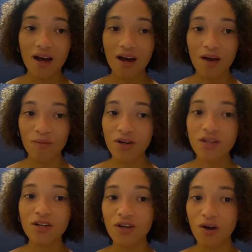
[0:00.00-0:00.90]
I'm not
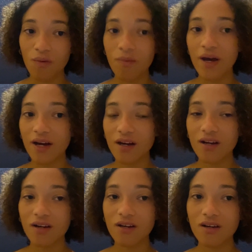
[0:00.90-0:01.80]
gonna go back
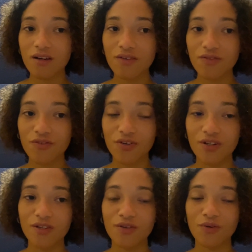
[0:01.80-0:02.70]
for a
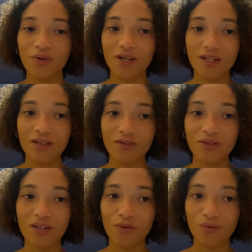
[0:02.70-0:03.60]
little while,
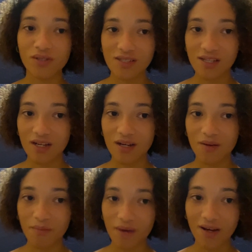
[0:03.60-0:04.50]
like once I
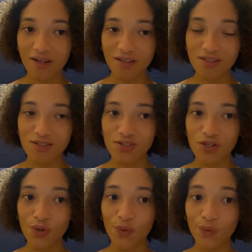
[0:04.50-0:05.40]
come back. So